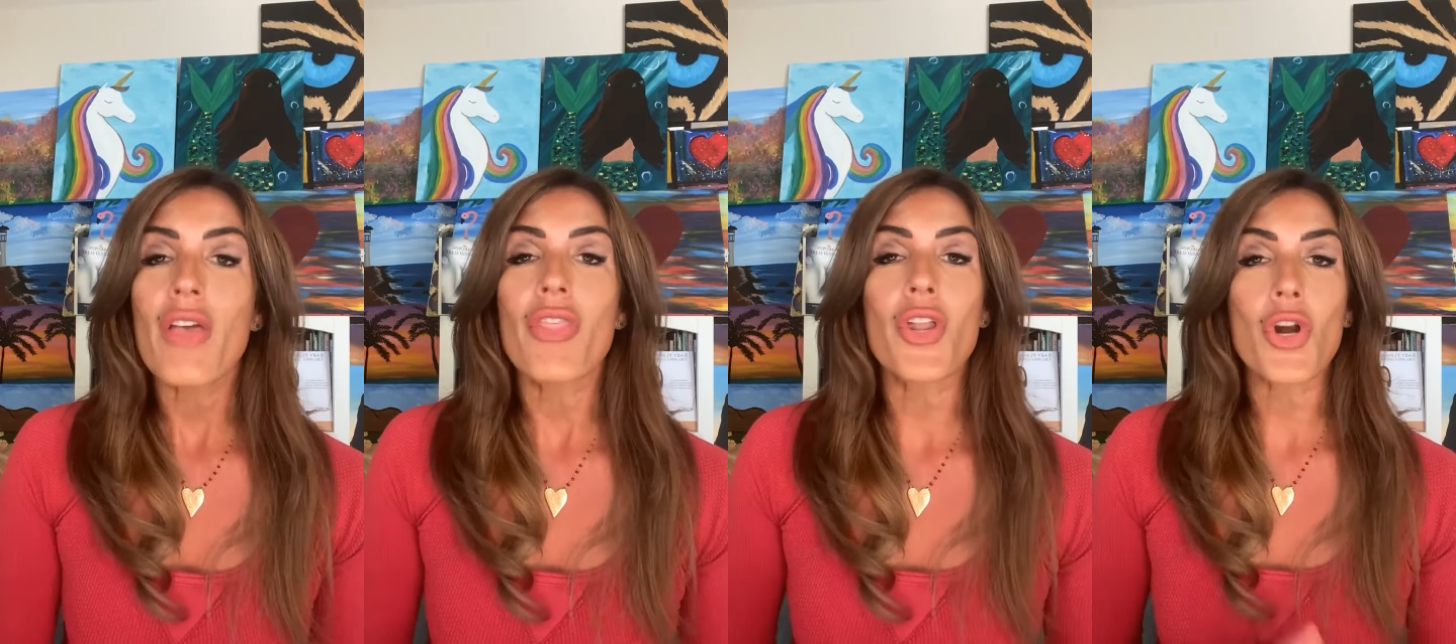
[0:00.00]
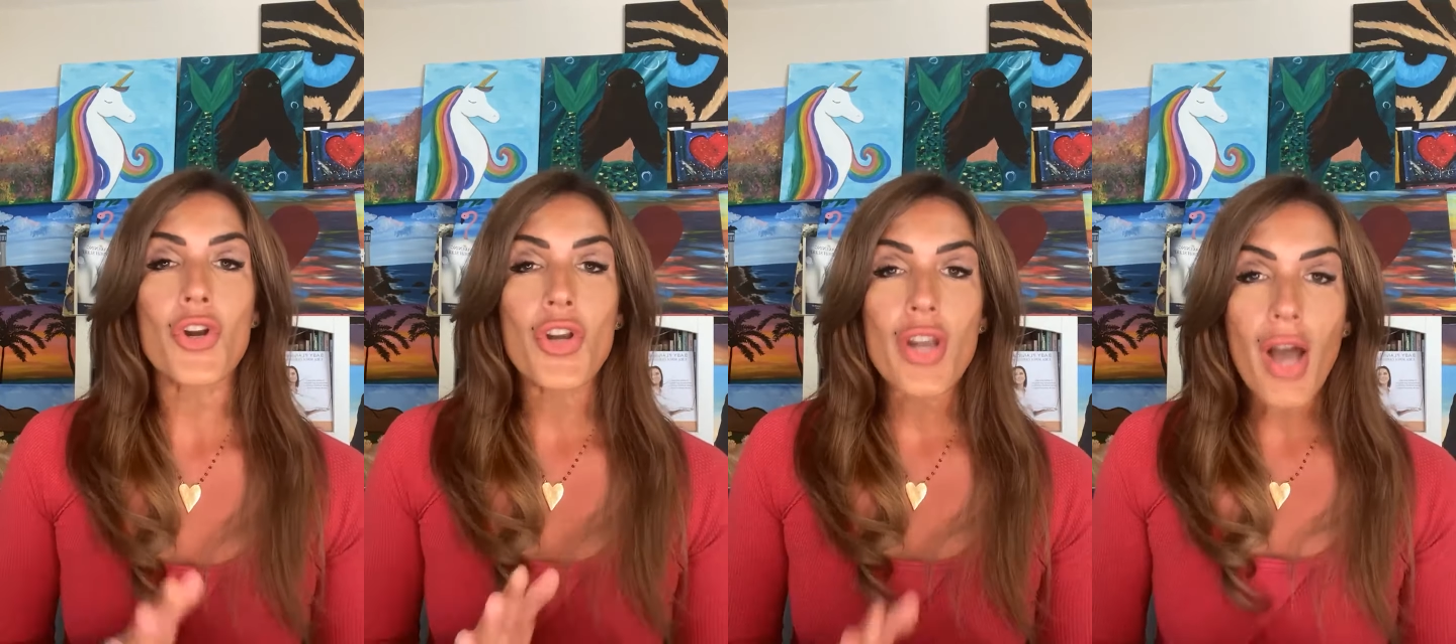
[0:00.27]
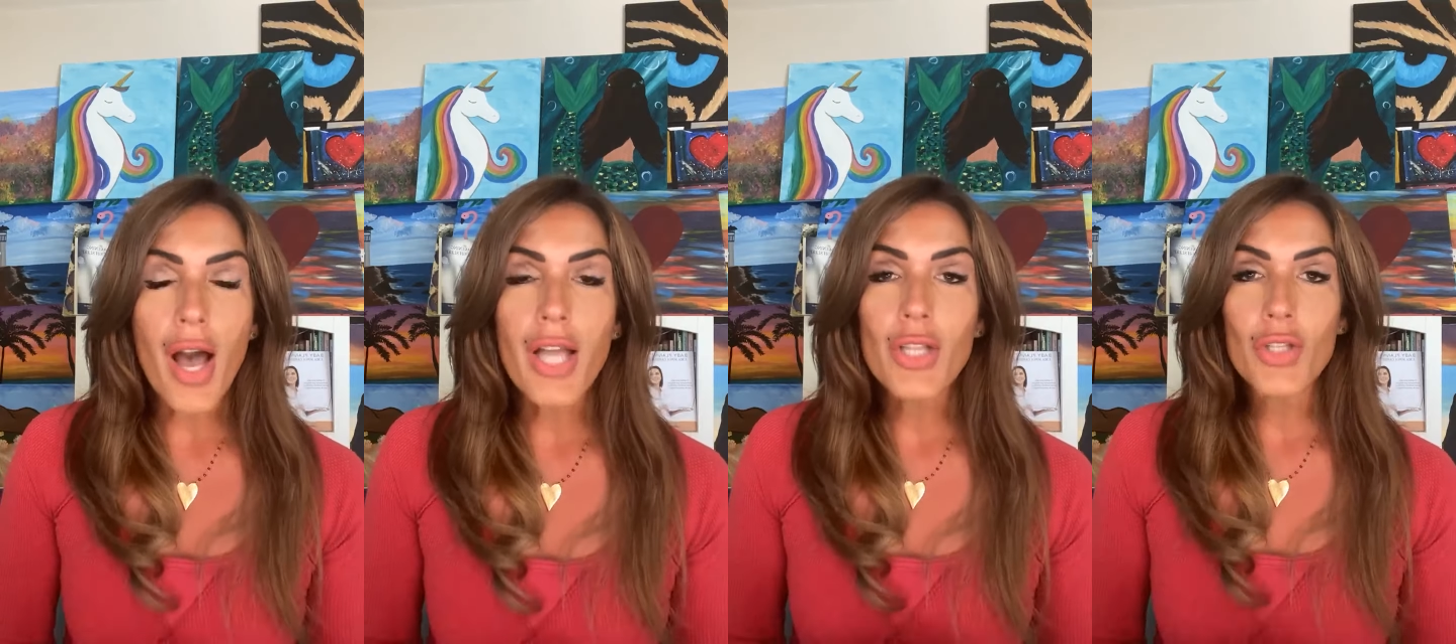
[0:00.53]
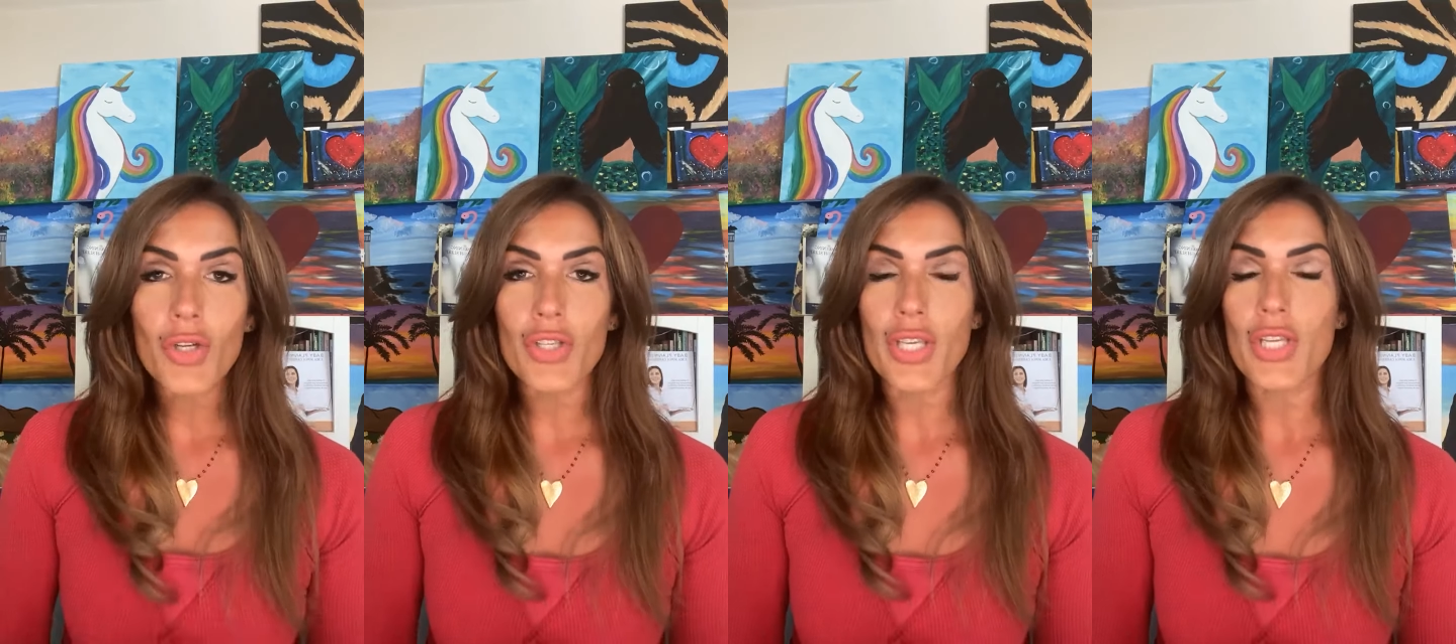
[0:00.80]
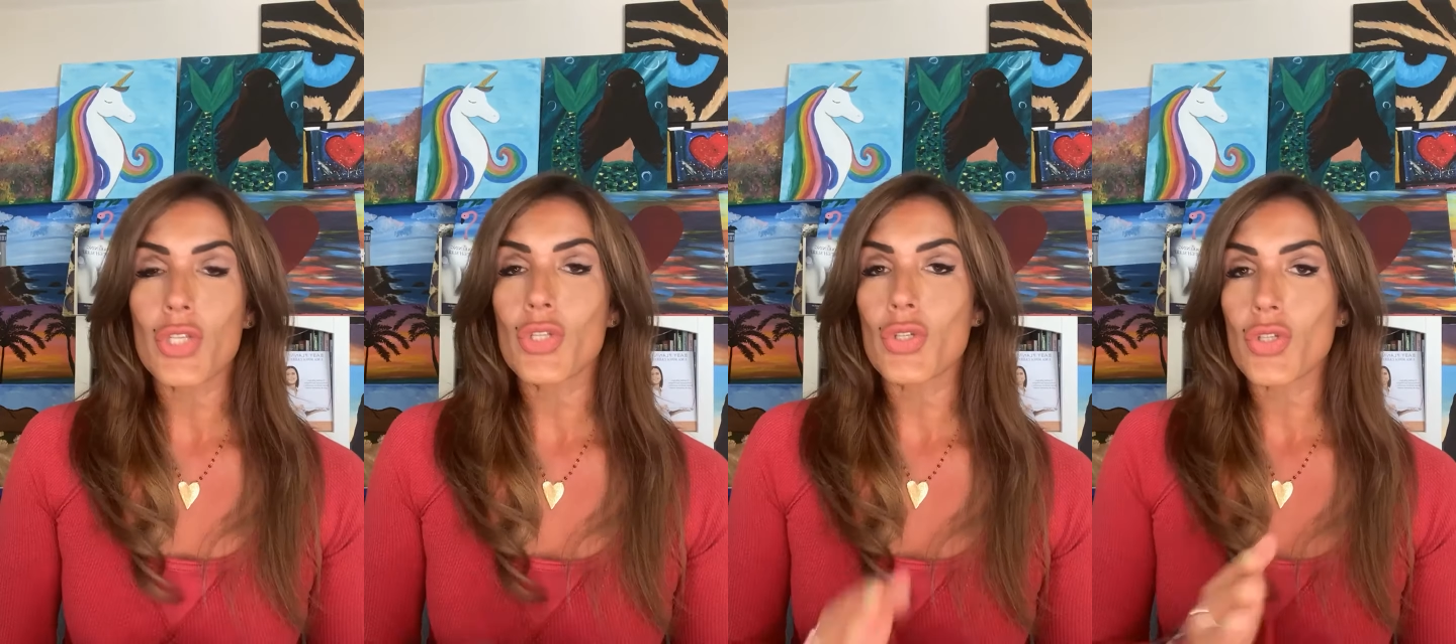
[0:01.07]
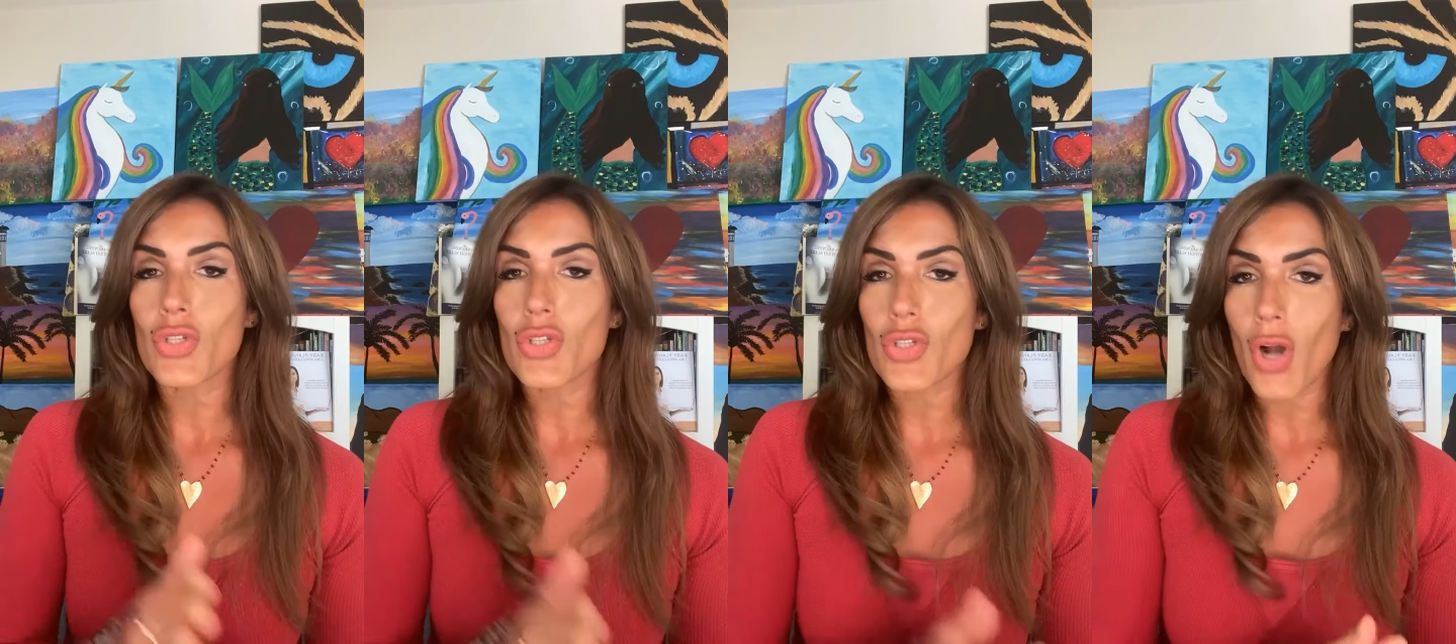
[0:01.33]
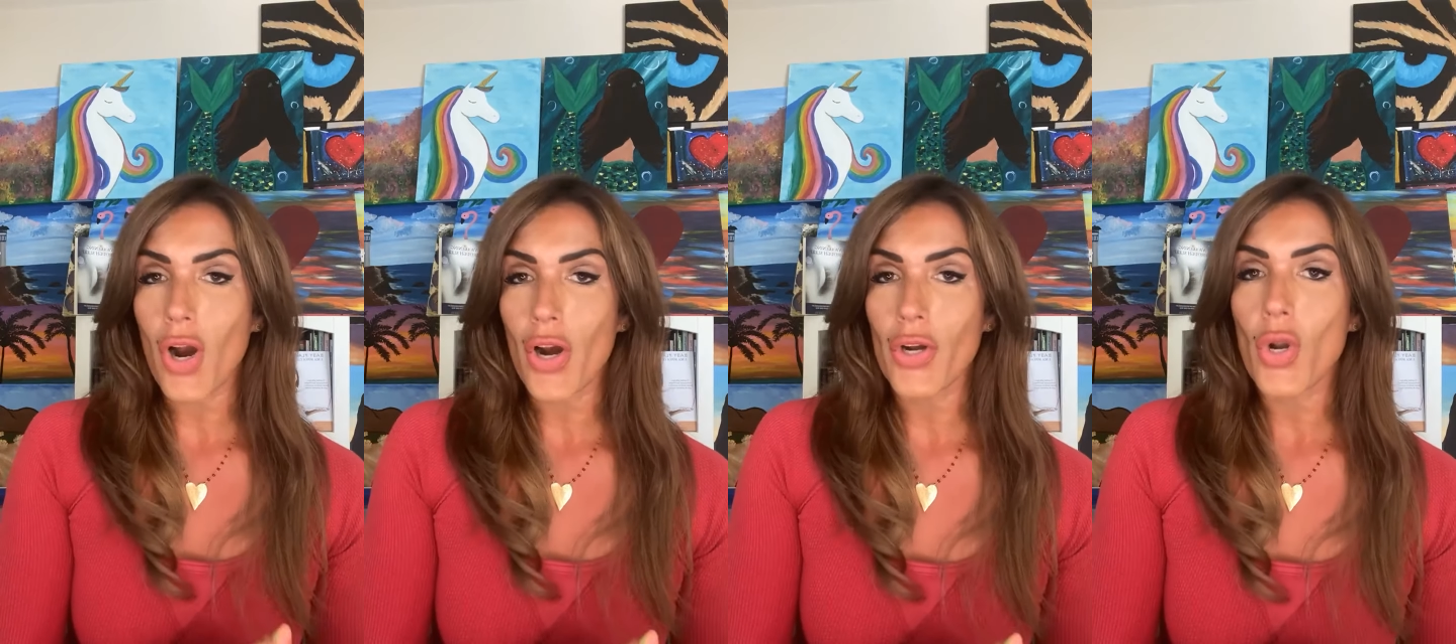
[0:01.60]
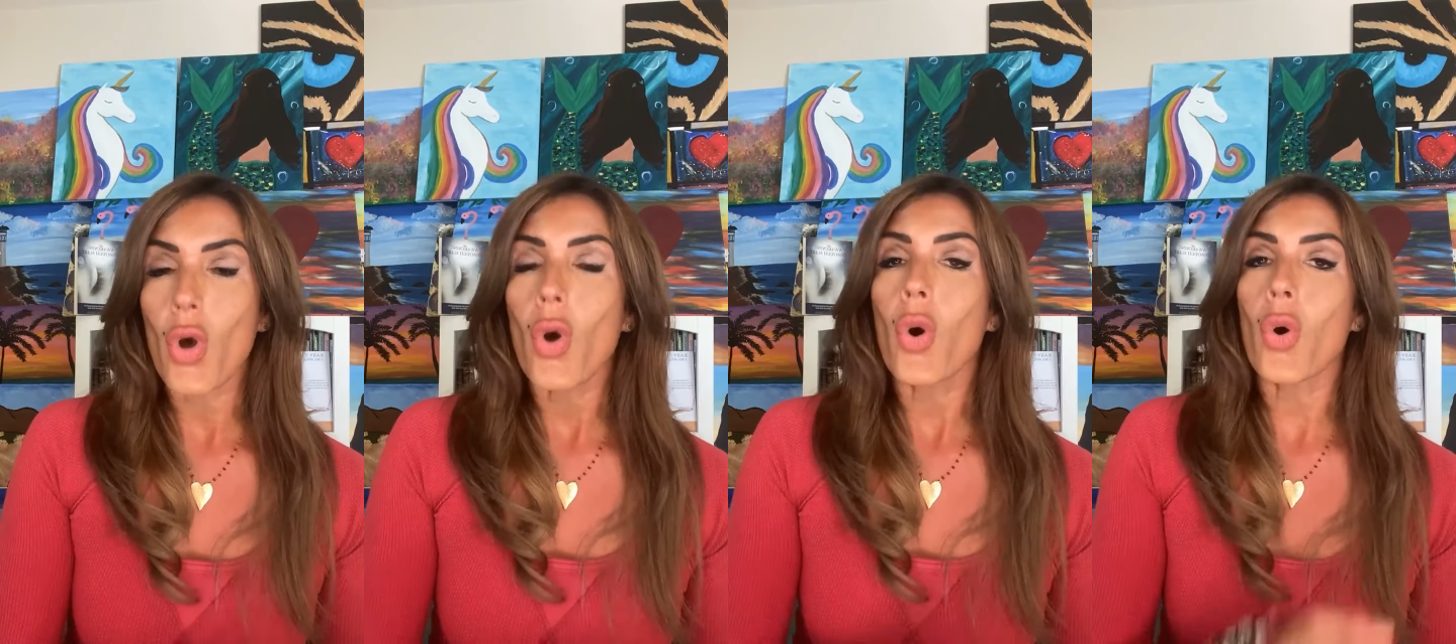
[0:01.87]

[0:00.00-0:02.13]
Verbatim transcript: that are not looking to start